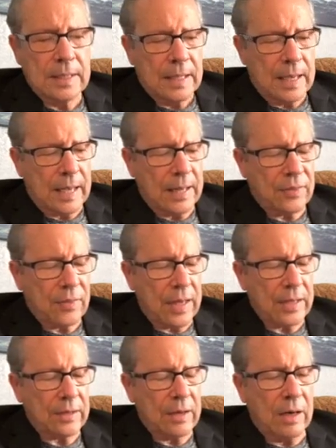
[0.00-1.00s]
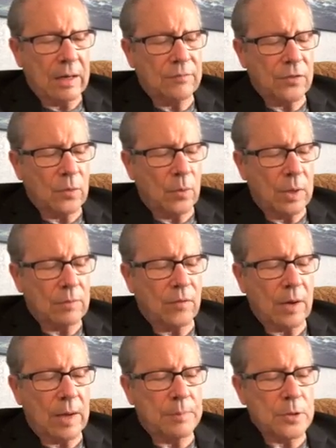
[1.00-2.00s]
I thank God for the
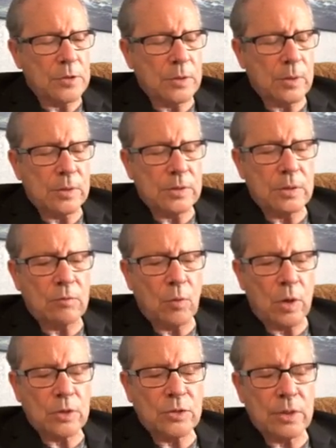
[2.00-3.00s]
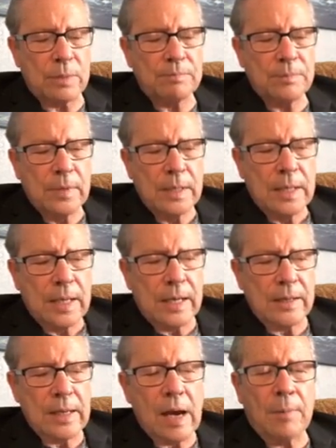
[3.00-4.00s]
wonderful opportunity of worship
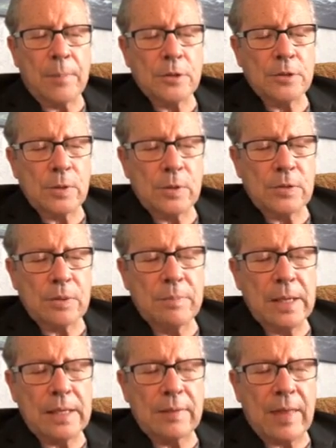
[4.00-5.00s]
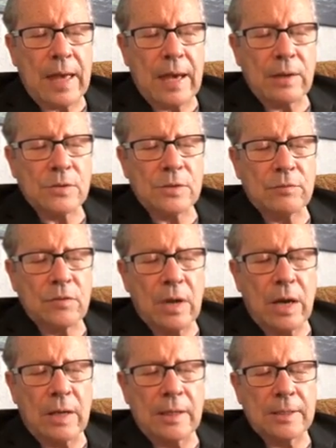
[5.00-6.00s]
and the opportunity of being in the house of
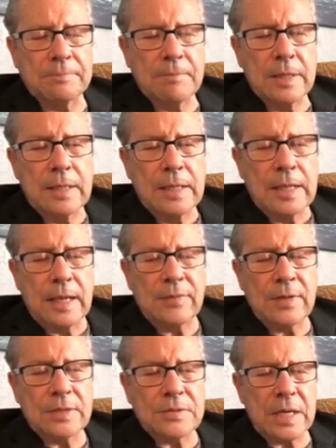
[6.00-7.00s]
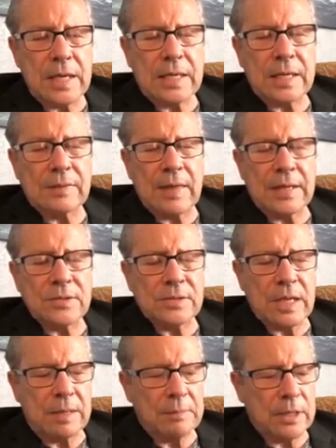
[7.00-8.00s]
God, and then taking that
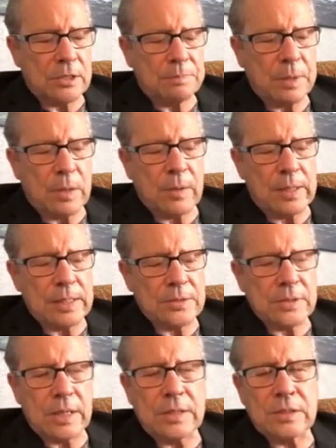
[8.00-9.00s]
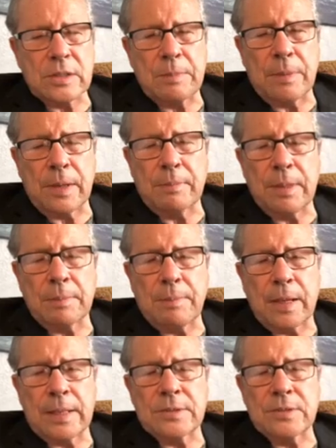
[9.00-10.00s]
same experience into the public
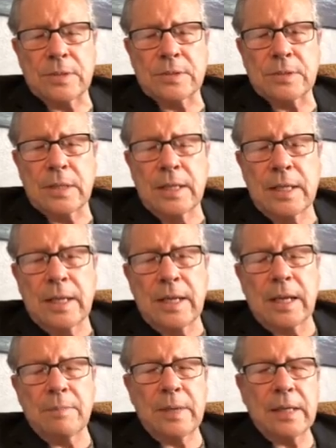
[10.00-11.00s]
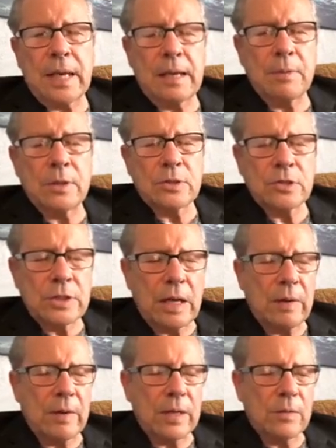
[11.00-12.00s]
places and being able to
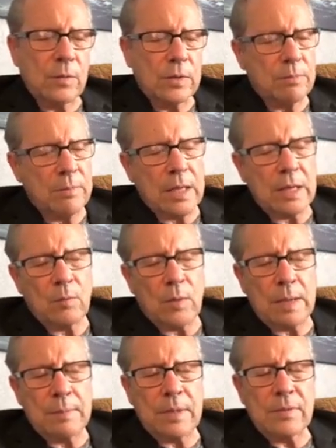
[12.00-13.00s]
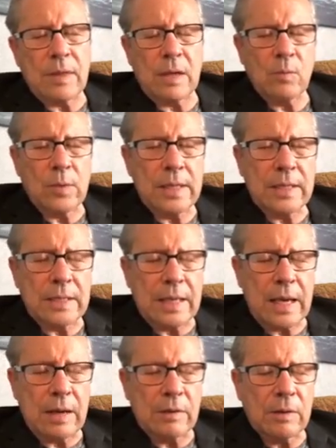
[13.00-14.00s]
share it with men and women that we
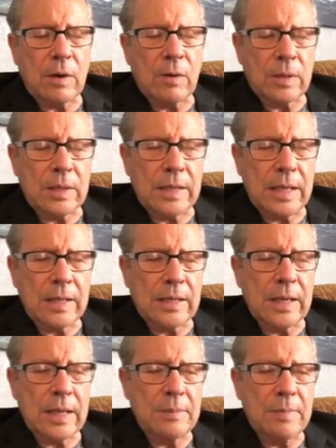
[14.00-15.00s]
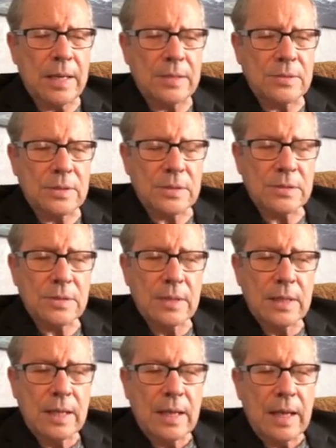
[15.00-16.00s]
encounter on a day-to-day basis.
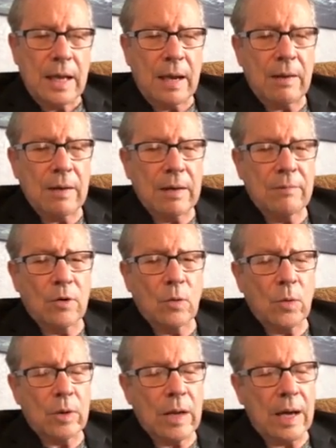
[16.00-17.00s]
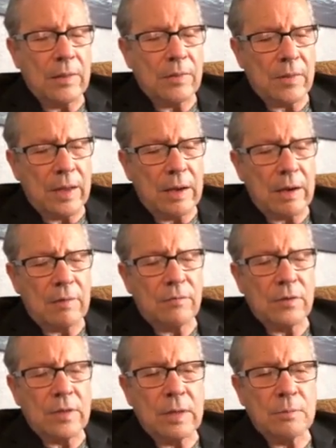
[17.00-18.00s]
However, we're not there for
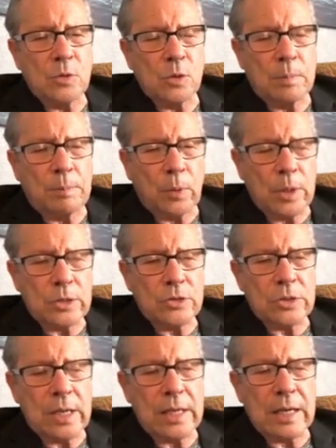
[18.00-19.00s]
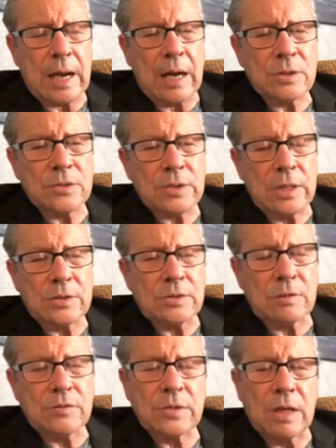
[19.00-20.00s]
them to appreciate our sense
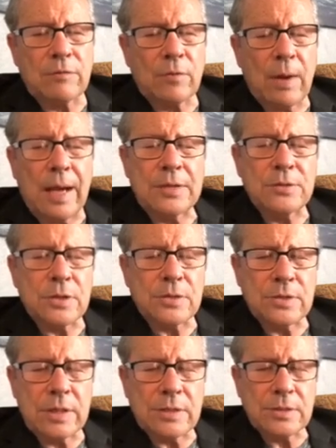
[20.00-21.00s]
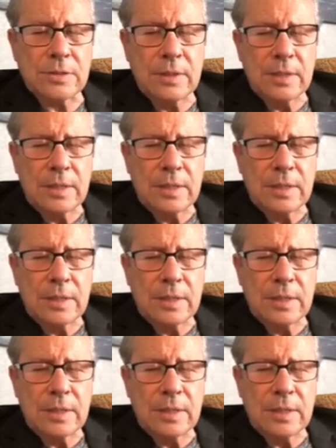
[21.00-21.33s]
of self-righteousness.